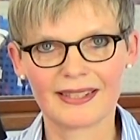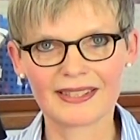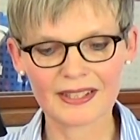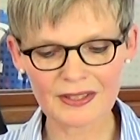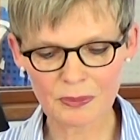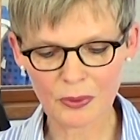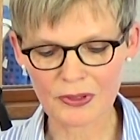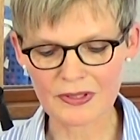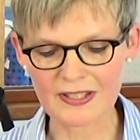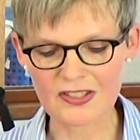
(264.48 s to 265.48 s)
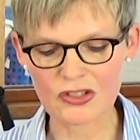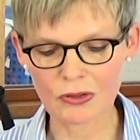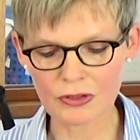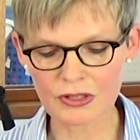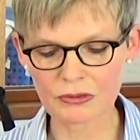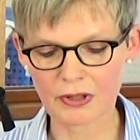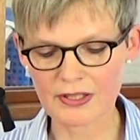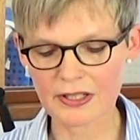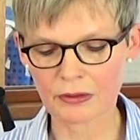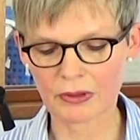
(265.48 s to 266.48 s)
Another point that is not a
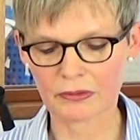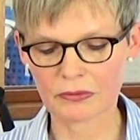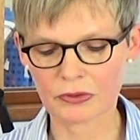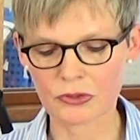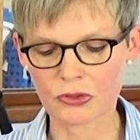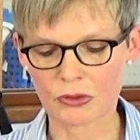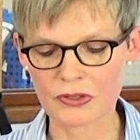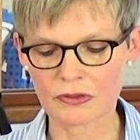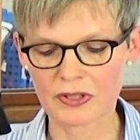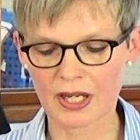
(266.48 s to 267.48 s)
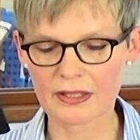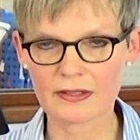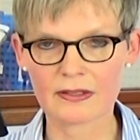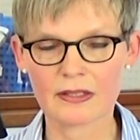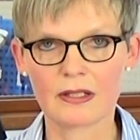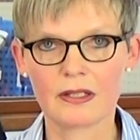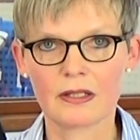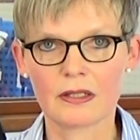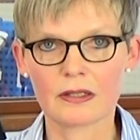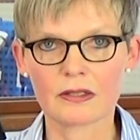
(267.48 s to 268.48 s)
criterion for choice of texts
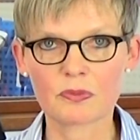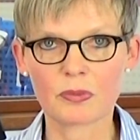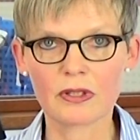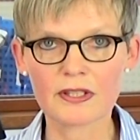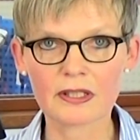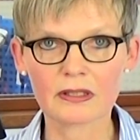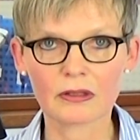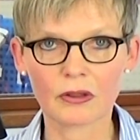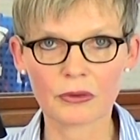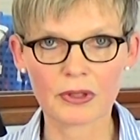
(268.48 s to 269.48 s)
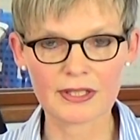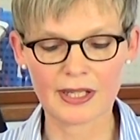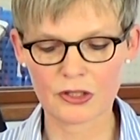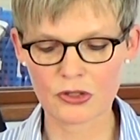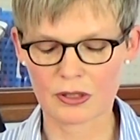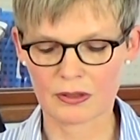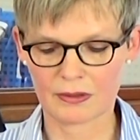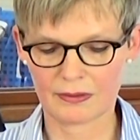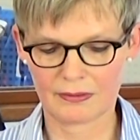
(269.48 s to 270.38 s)
is political orientation.